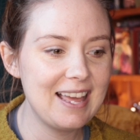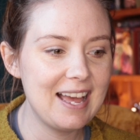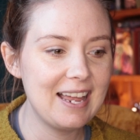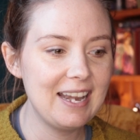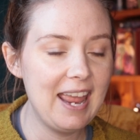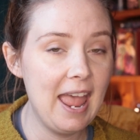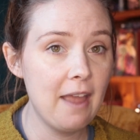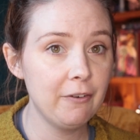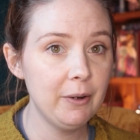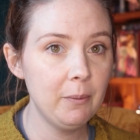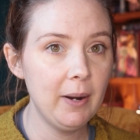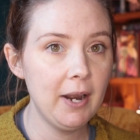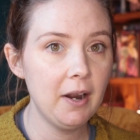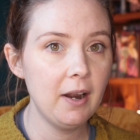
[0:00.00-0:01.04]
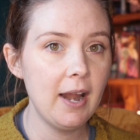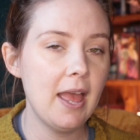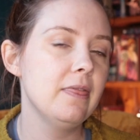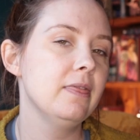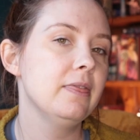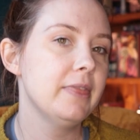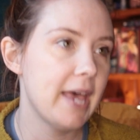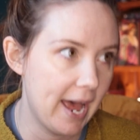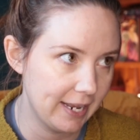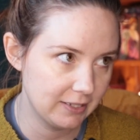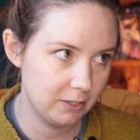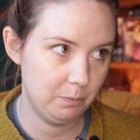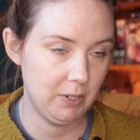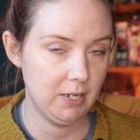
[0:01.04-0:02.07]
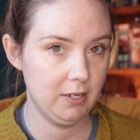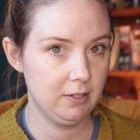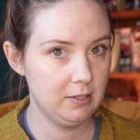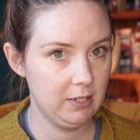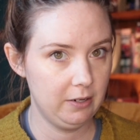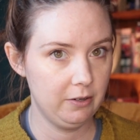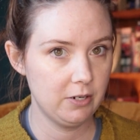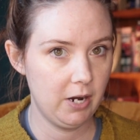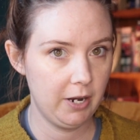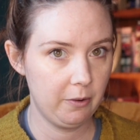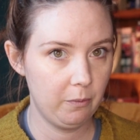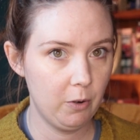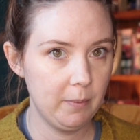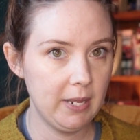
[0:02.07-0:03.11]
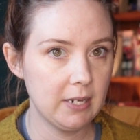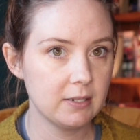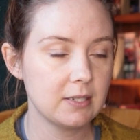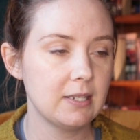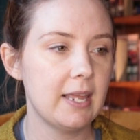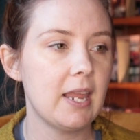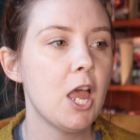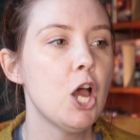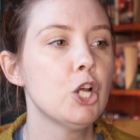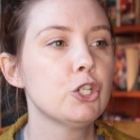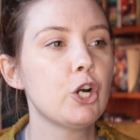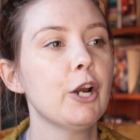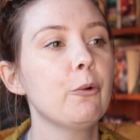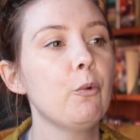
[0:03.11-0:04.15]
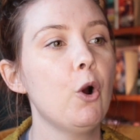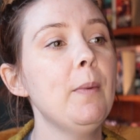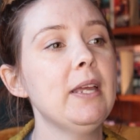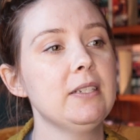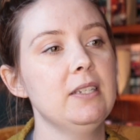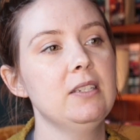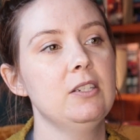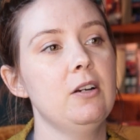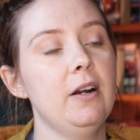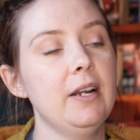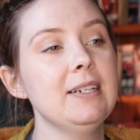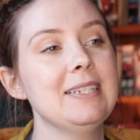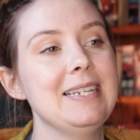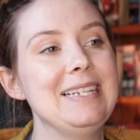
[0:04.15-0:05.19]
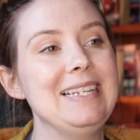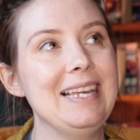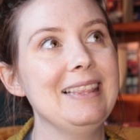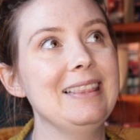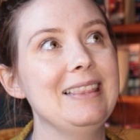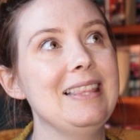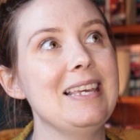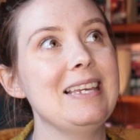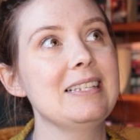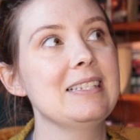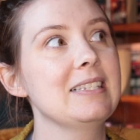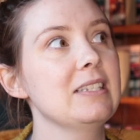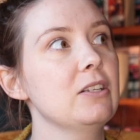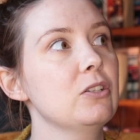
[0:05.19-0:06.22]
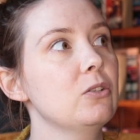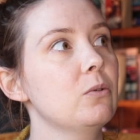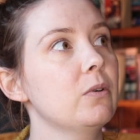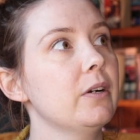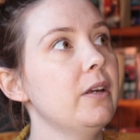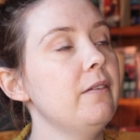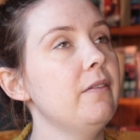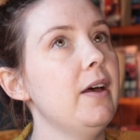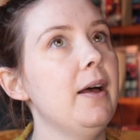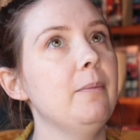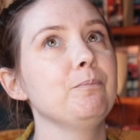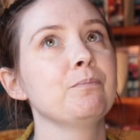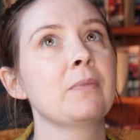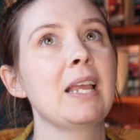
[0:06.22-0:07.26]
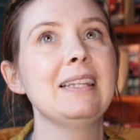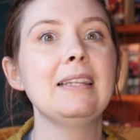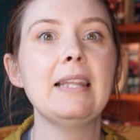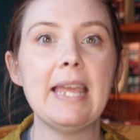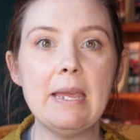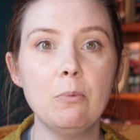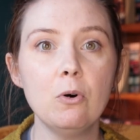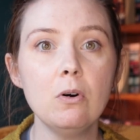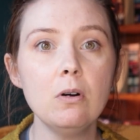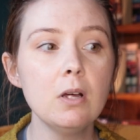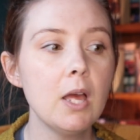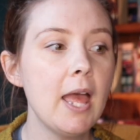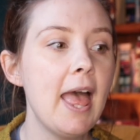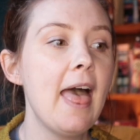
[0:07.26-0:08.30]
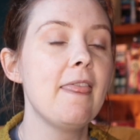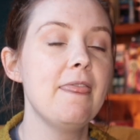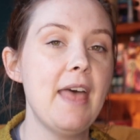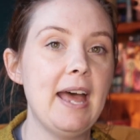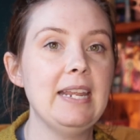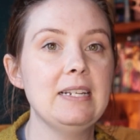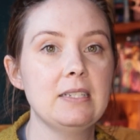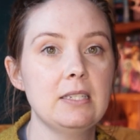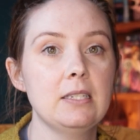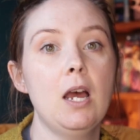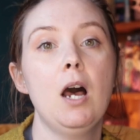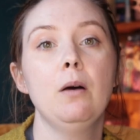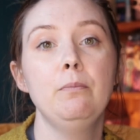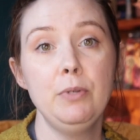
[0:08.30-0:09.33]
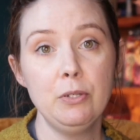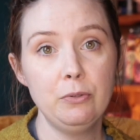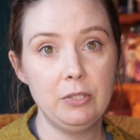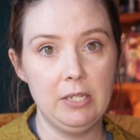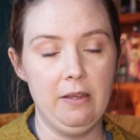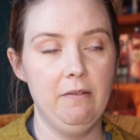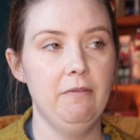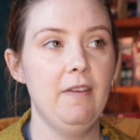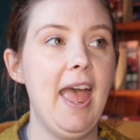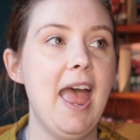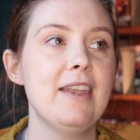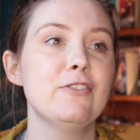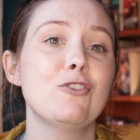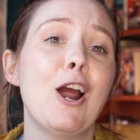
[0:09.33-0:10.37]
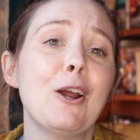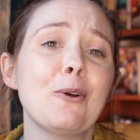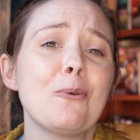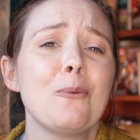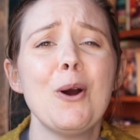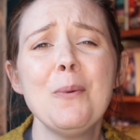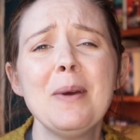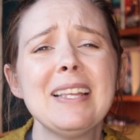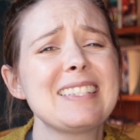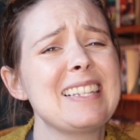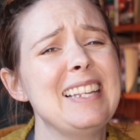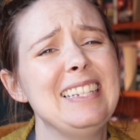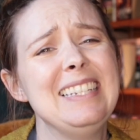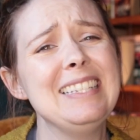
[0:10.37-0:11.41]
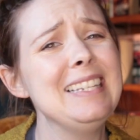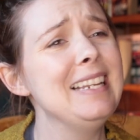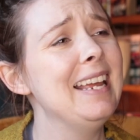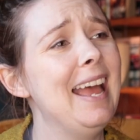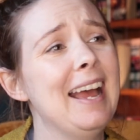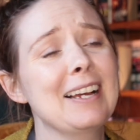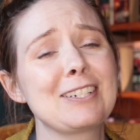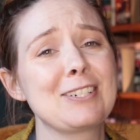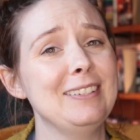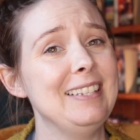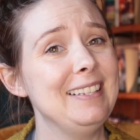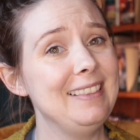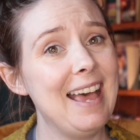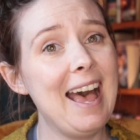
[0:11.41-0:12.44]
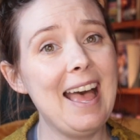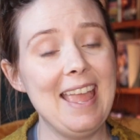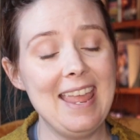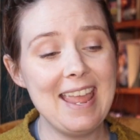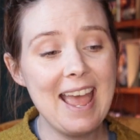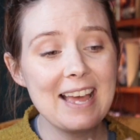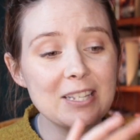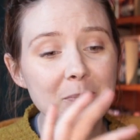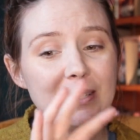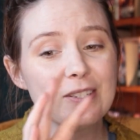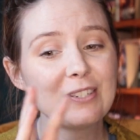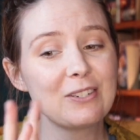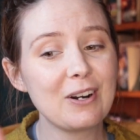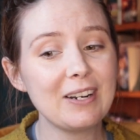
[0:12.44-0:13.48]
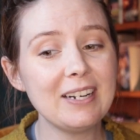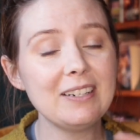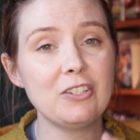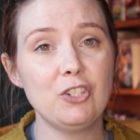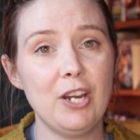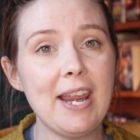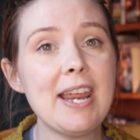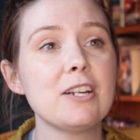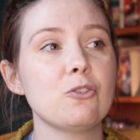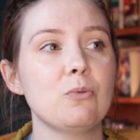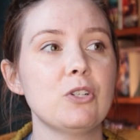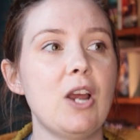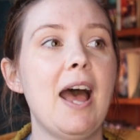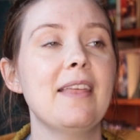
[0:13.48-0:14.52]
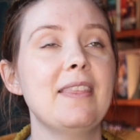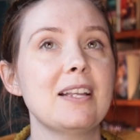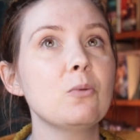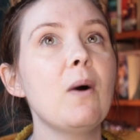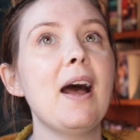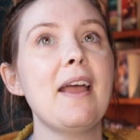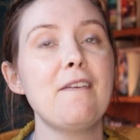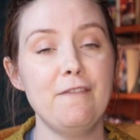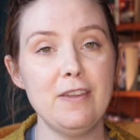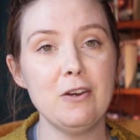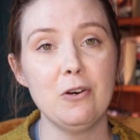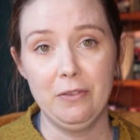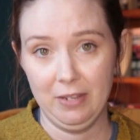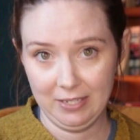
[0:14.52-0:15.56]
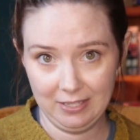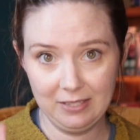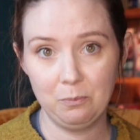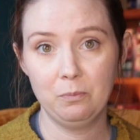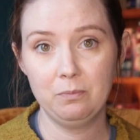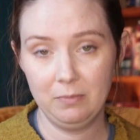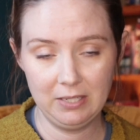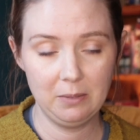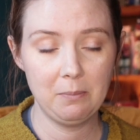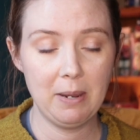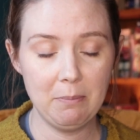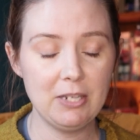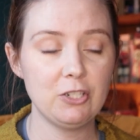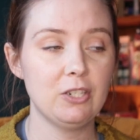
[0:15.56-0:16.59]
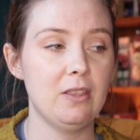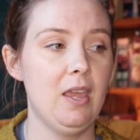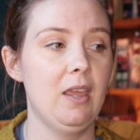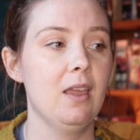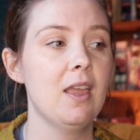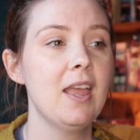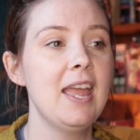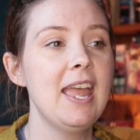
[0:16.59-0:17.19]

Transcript: that everywhere, and that's being considered dark romance. Like, dark romance is starting to get this sort of label that it's abusive, and dark romance isn't actually that. It has been starting to change, that's why I feel, and this is my bitch thing,